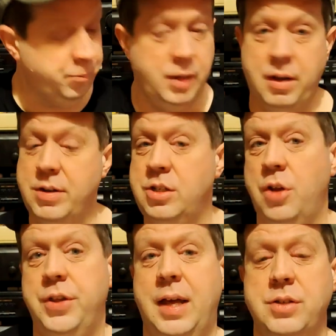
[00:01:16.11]
There is
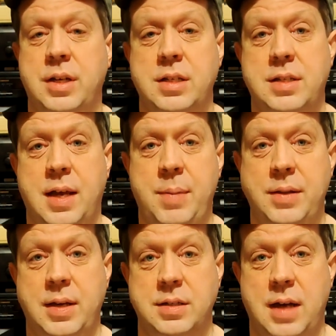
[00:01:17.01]
nothing else I can say about
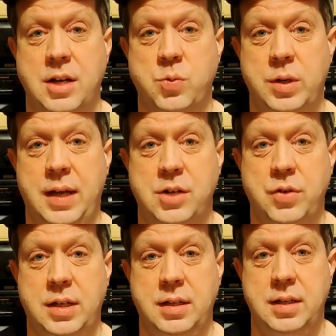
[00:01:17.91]
this. I just want to get
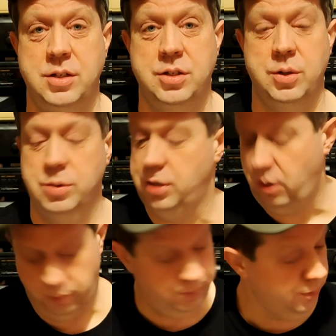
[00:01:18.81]
drinking these two.
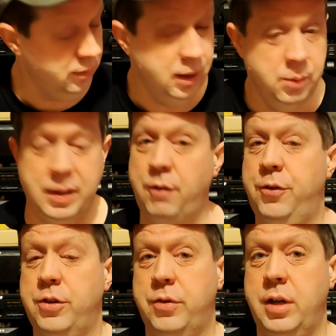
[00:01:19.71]
So, without
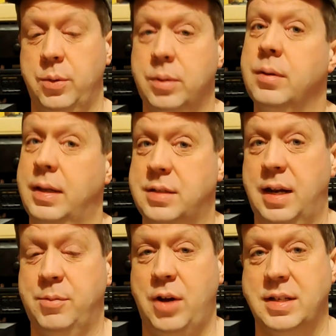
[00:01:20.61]
further ado, let's get
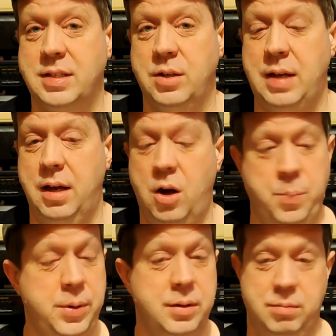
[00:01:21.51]
them cracked
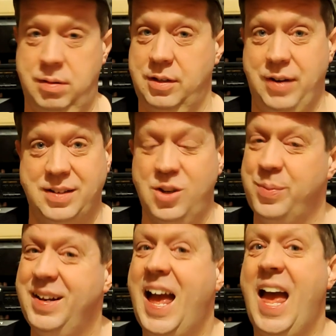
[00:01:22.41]
open,
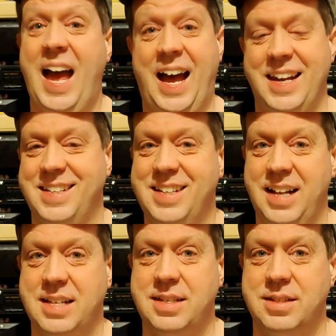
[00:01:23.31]
and into
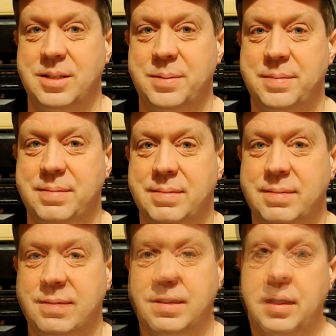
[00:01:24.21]
glasses.
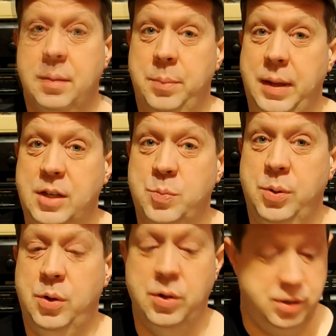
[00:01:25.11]
Beers
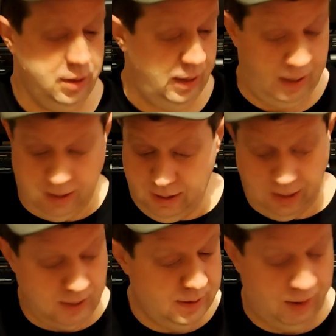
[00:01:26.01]
poured, and
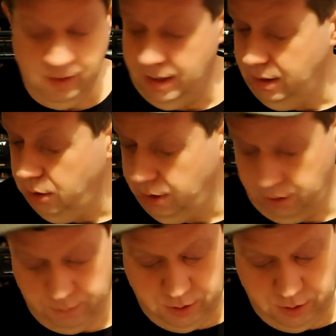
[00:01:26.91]
let's have a little look at them.